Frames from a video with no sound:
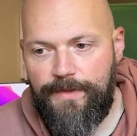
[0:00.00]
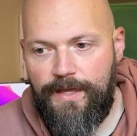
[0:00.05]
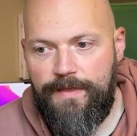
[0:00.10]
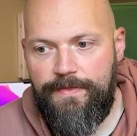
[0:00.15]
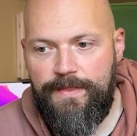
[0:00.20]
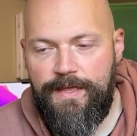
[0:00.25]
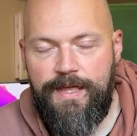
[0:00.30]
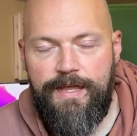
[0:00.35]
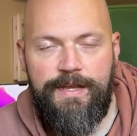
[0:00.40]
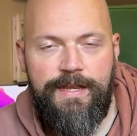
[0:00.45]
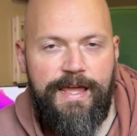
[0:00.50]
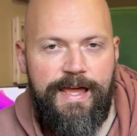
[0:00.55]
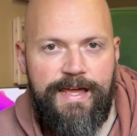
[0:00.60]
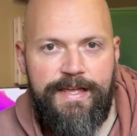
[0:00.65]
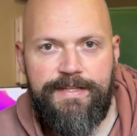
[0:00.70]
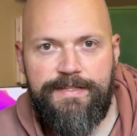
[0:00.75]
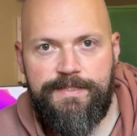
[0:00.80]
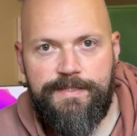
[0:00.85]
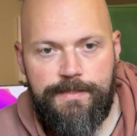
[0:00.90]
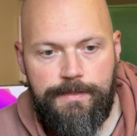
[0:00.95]
And then
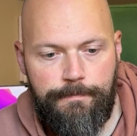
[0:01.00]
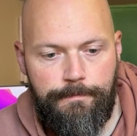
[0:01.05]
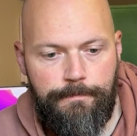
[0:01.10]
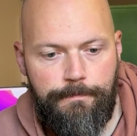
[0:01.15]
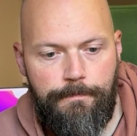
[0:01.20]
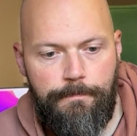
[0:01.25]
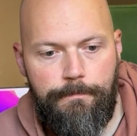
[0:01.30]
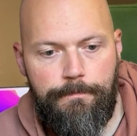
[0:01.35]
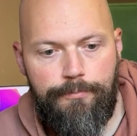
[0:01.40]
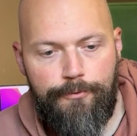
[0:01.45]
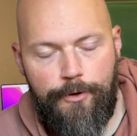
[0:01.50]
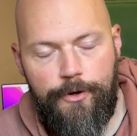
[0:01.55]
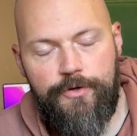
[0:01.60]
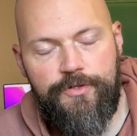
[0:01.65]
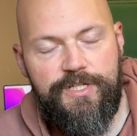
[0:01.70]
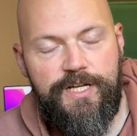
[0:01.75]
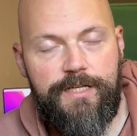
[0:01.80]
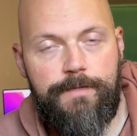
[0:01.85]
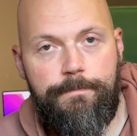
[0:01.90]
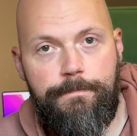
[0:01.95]
as the
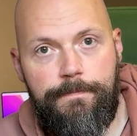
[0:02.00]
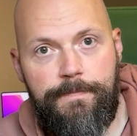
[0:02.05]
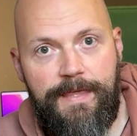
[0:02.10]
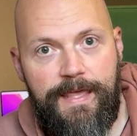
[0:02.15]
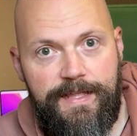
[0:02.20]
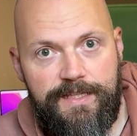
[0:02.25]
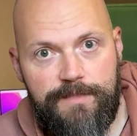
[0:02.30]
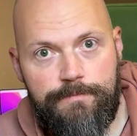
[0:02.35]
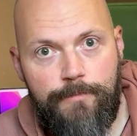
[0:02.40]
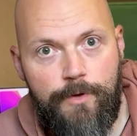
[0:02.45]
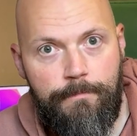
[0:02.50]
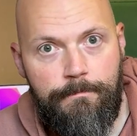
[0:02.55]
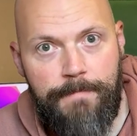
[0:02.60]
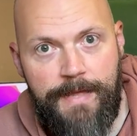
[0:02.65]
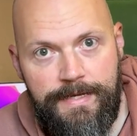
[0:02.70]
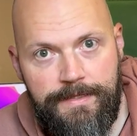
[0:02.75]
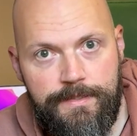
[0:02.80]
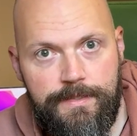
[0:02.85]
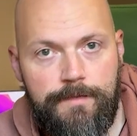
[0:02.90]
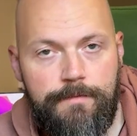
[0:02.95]
project gets
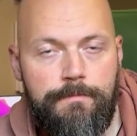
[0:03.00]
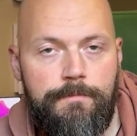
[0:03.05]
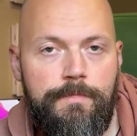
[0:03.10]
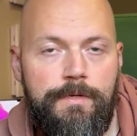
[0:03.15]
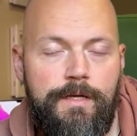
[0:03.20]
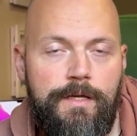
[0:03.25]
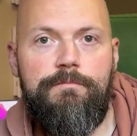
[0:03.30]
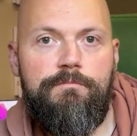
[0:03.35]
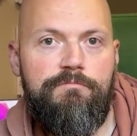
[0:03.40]
momentum,